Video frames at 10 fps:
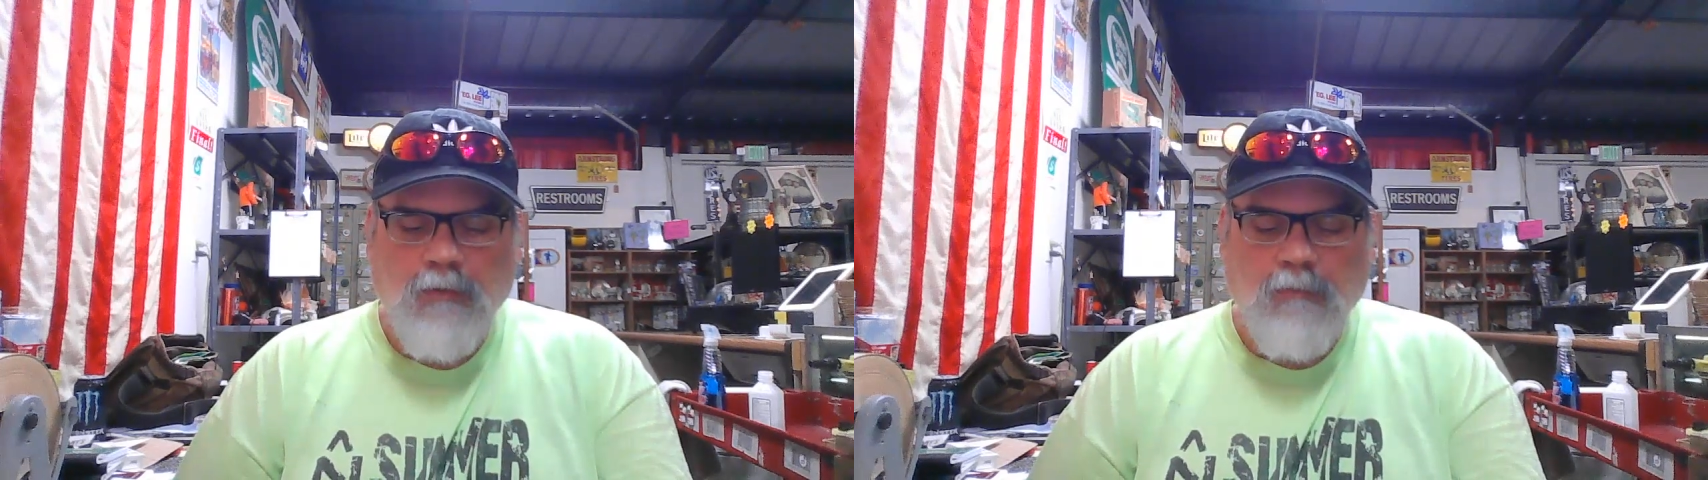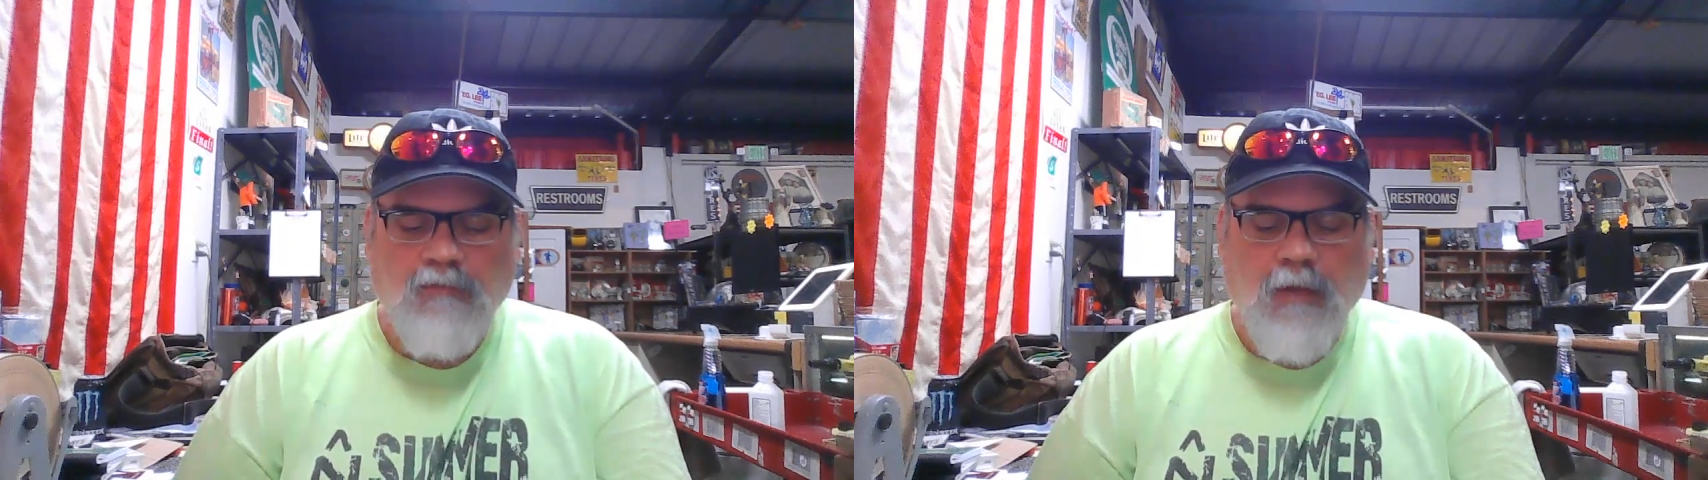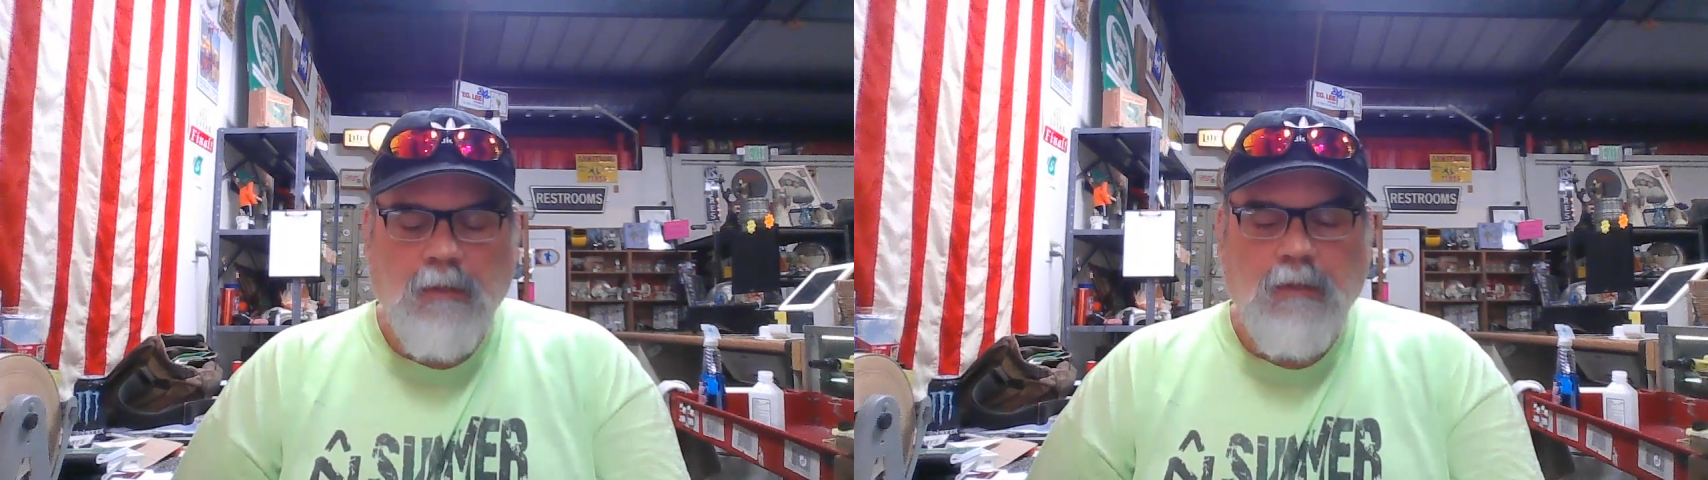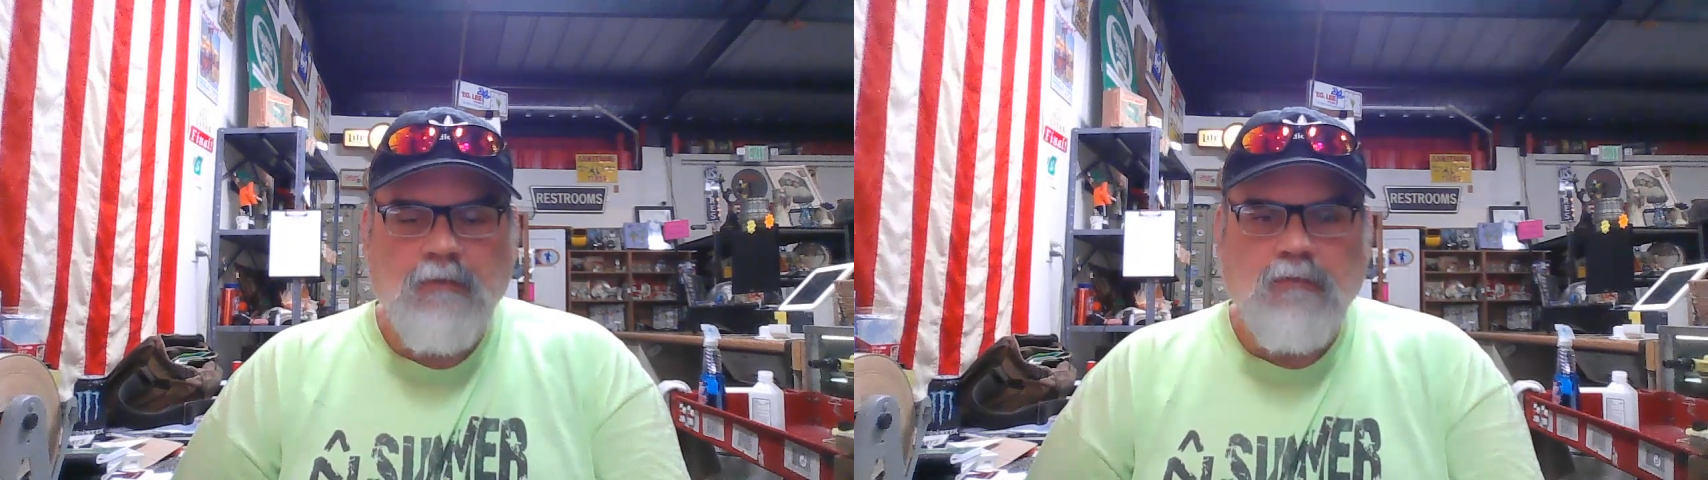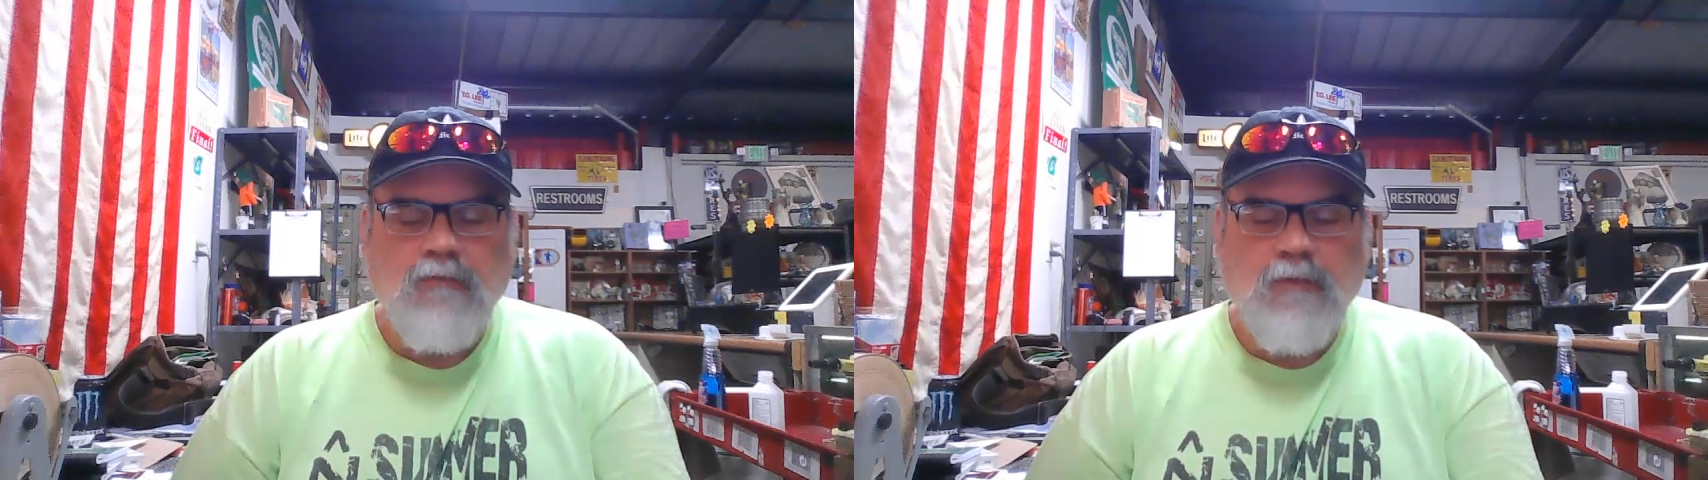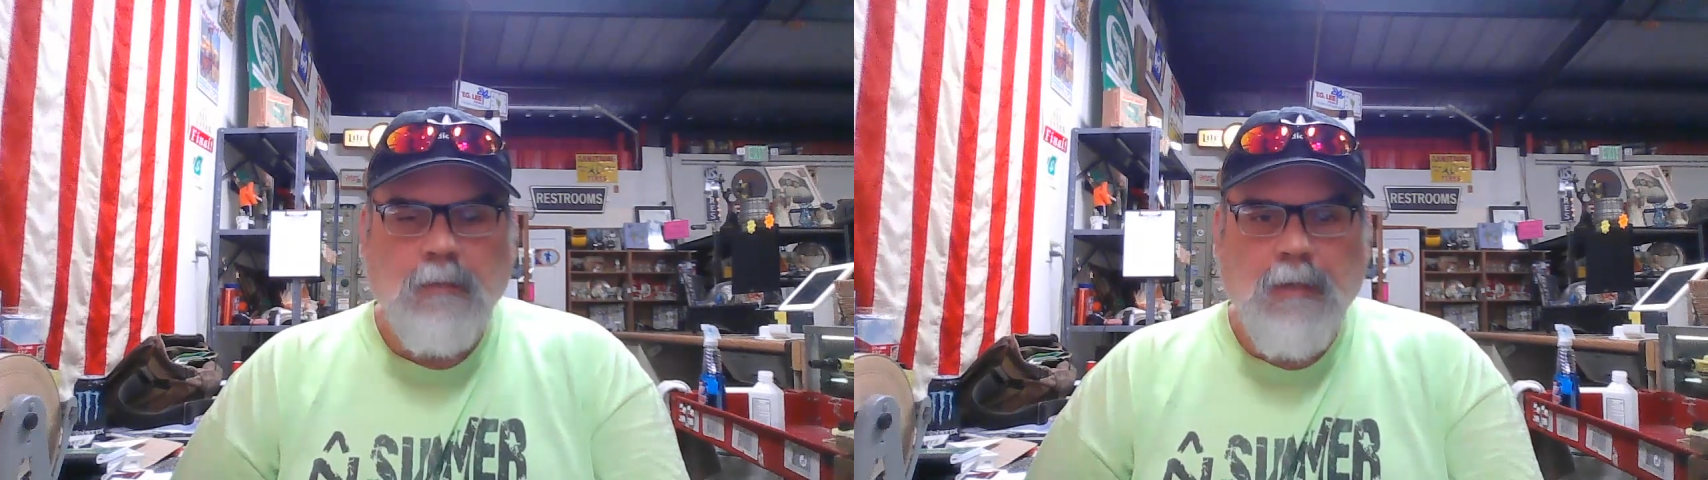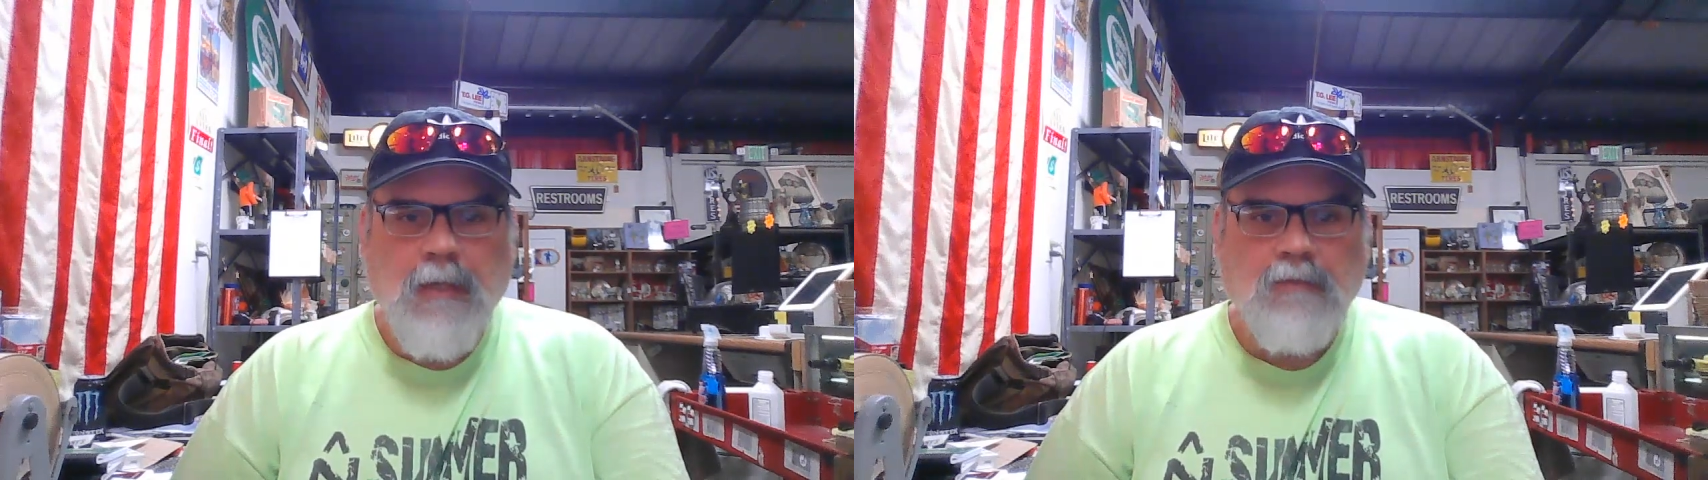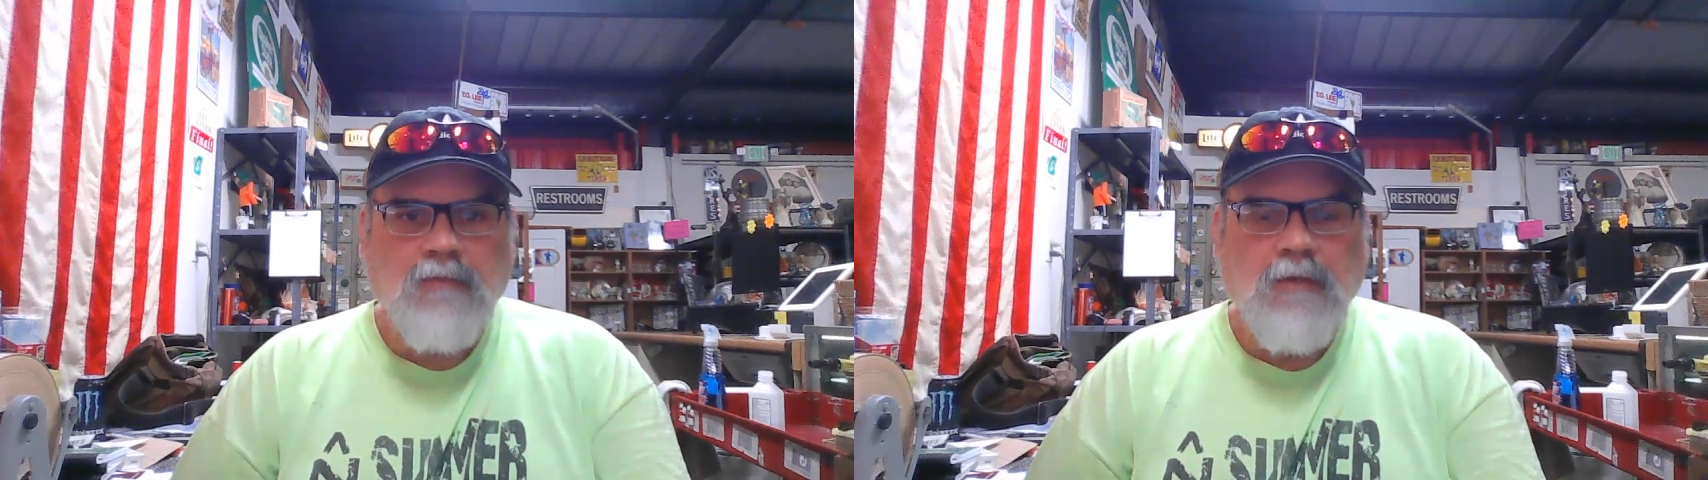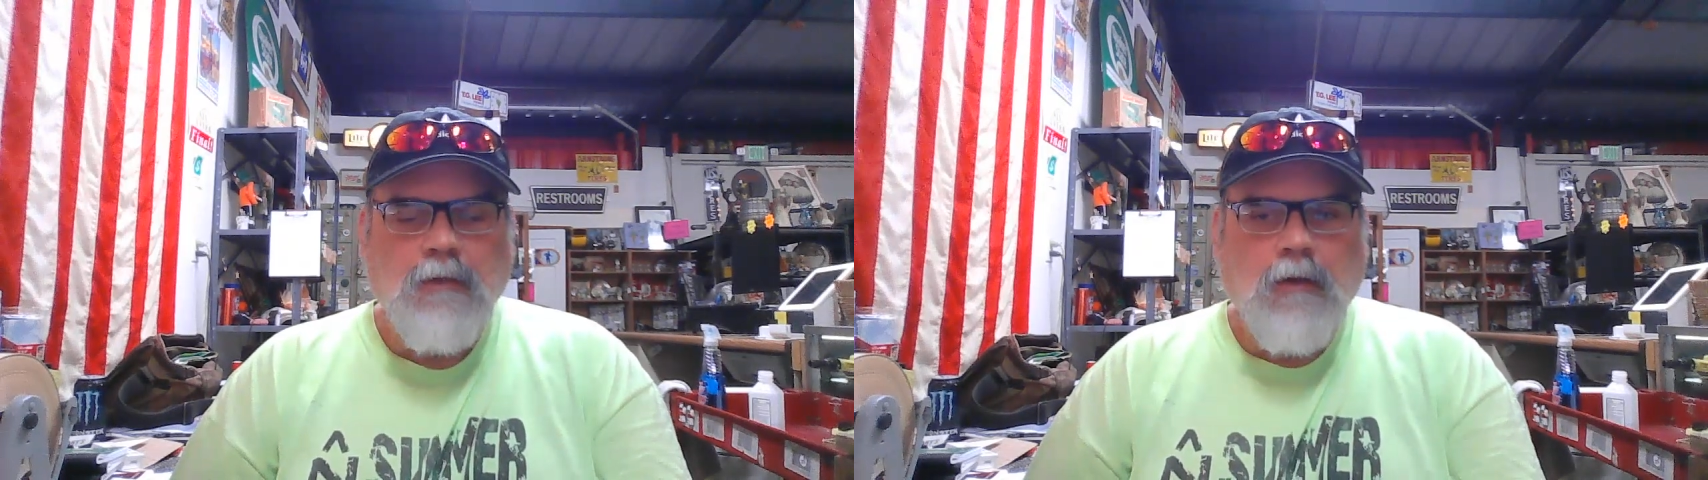And we've had the issues in the past.